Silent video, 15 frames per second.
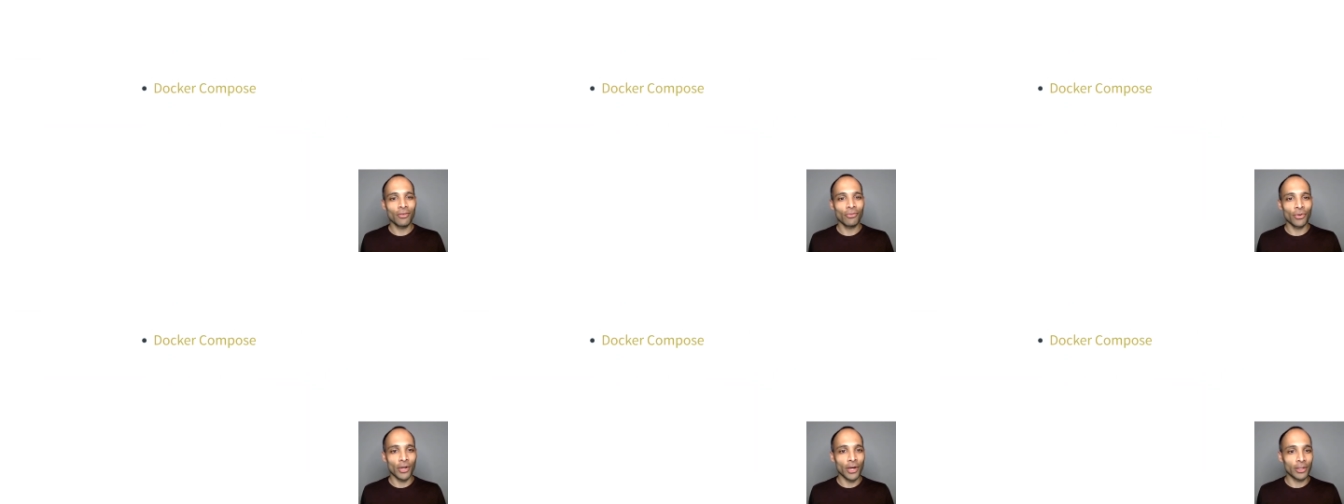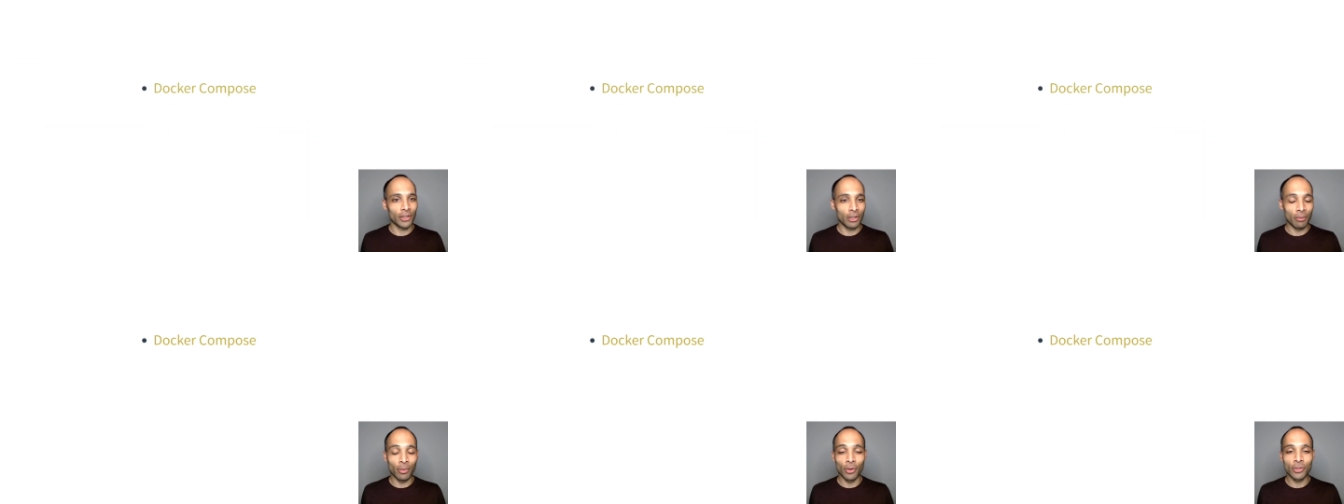For Docker
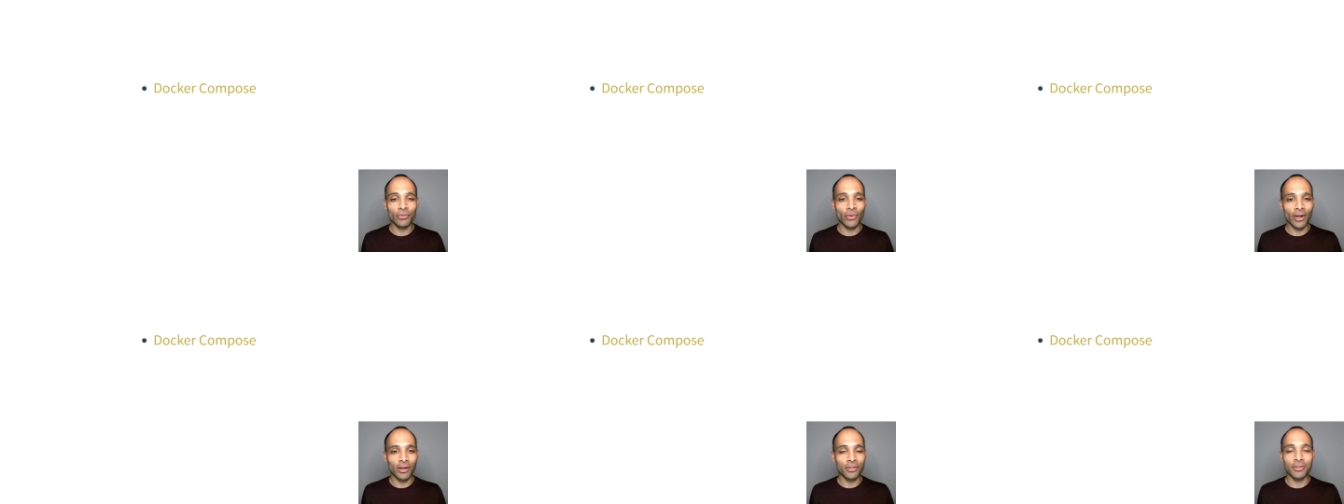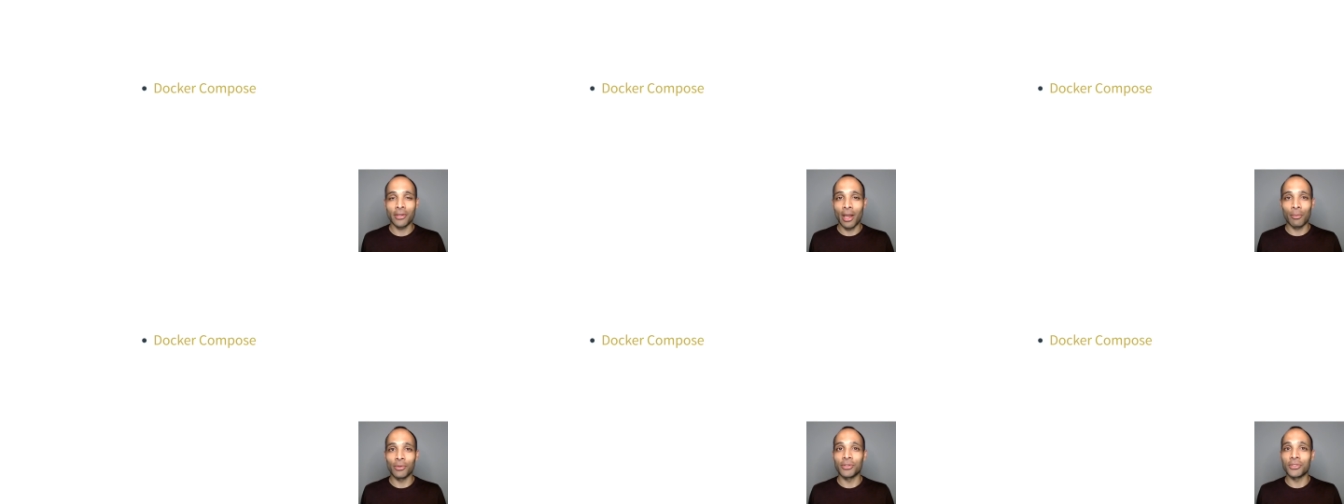Compose files,
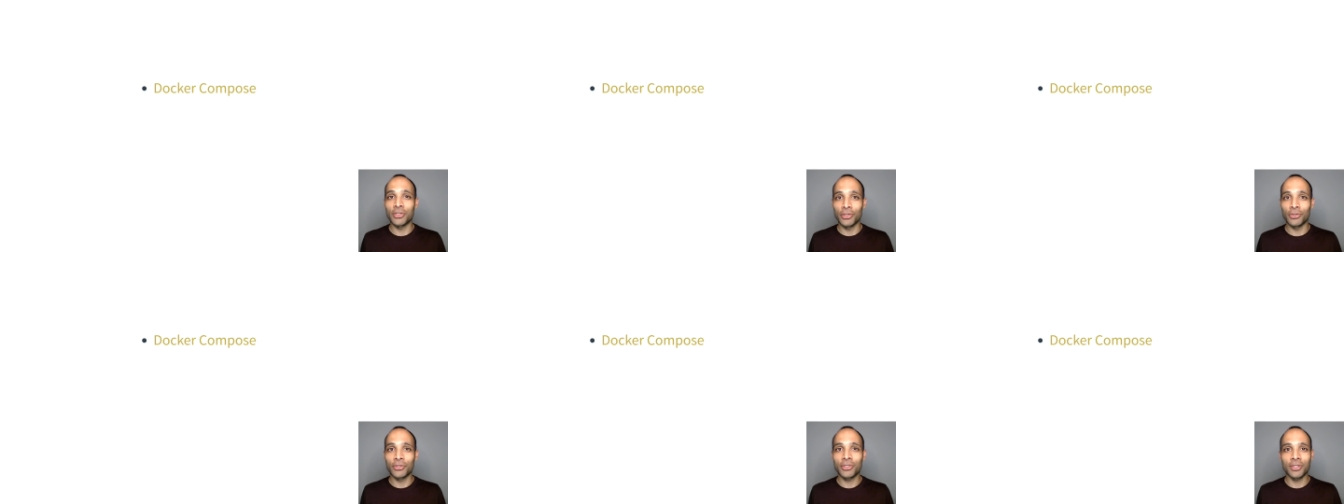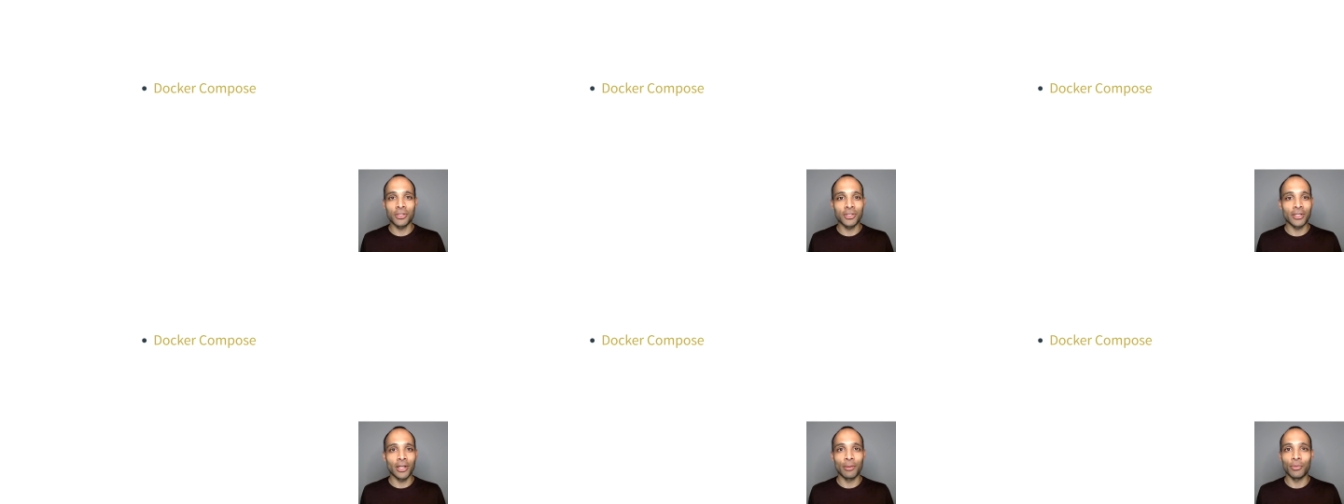YAML is used to
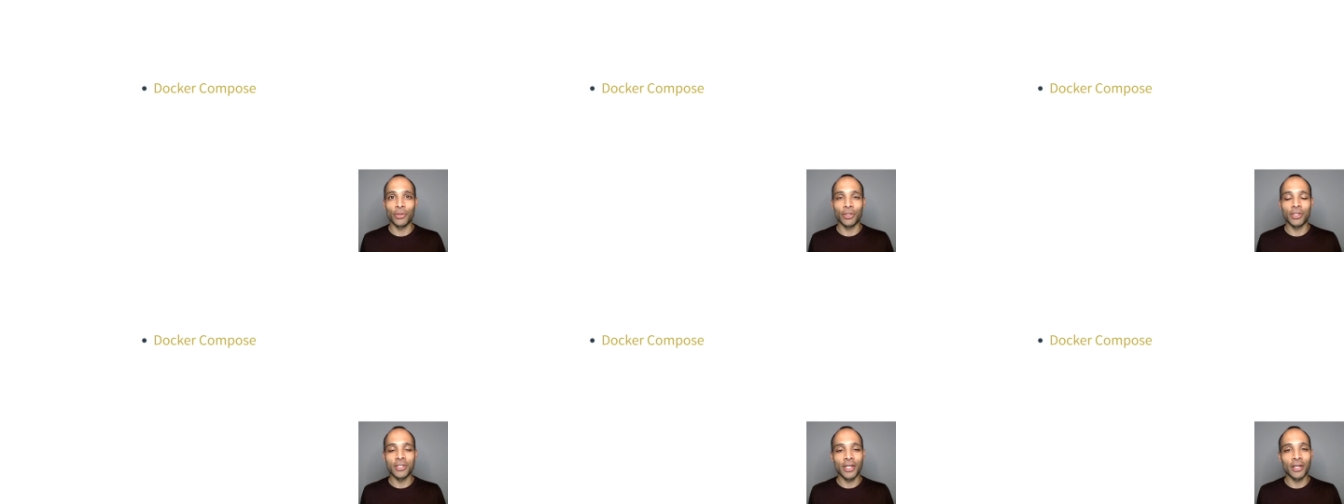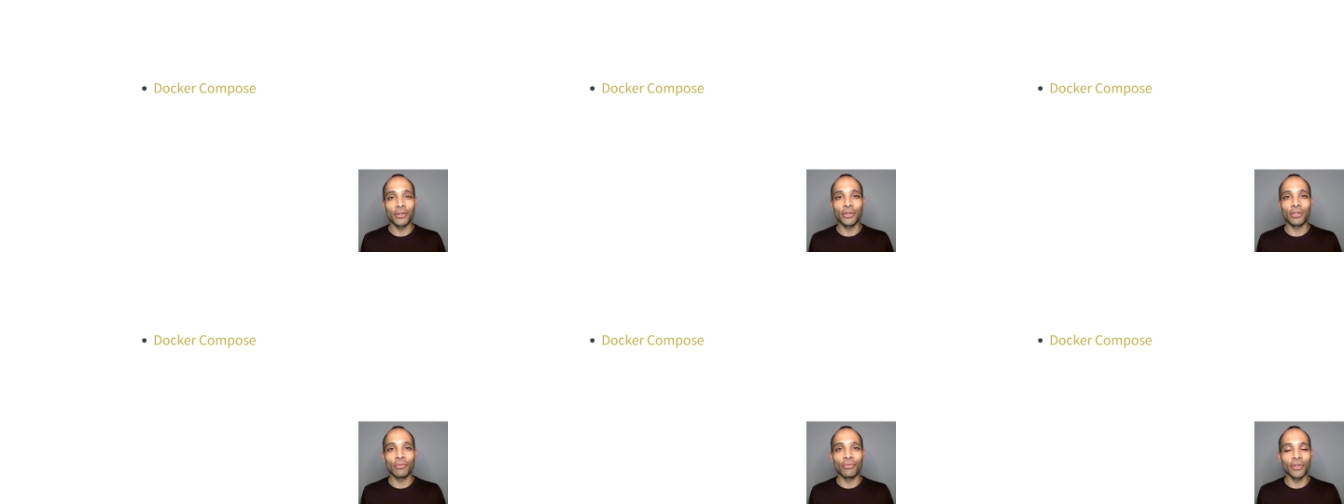set up your
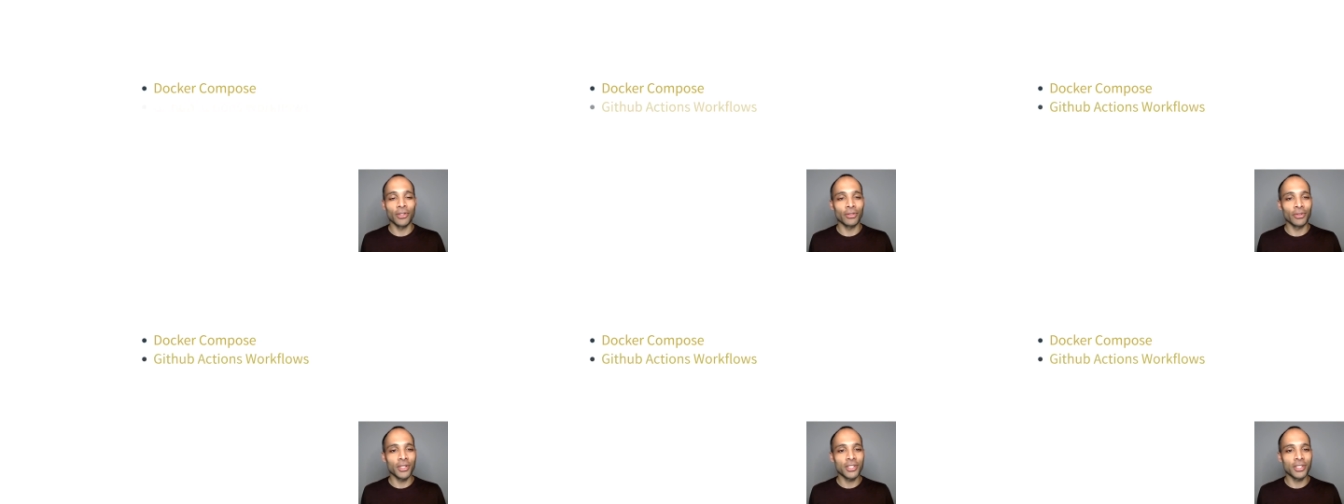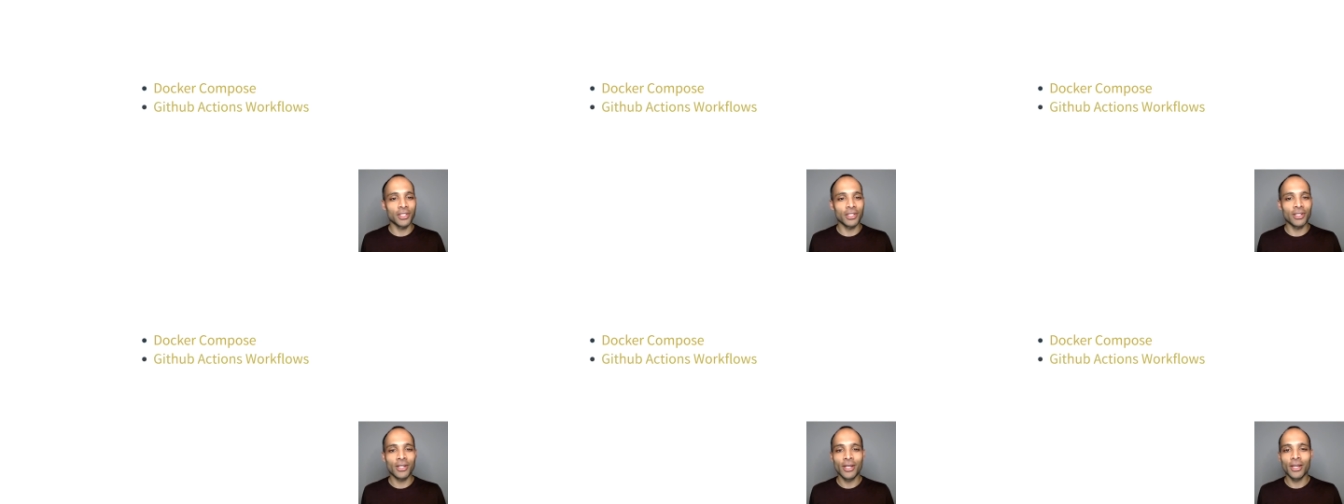container
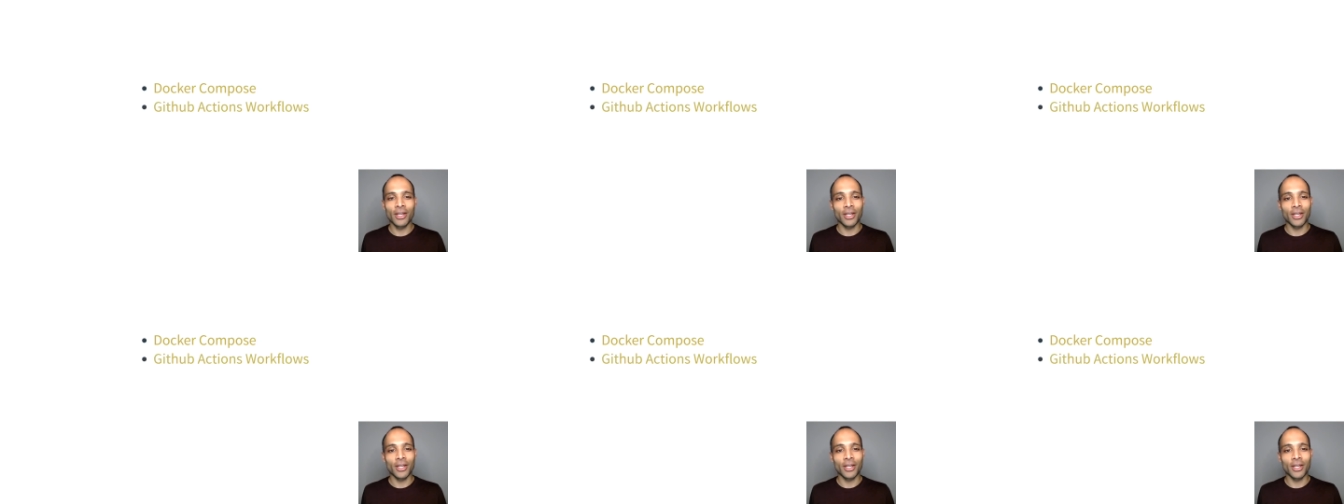configuration.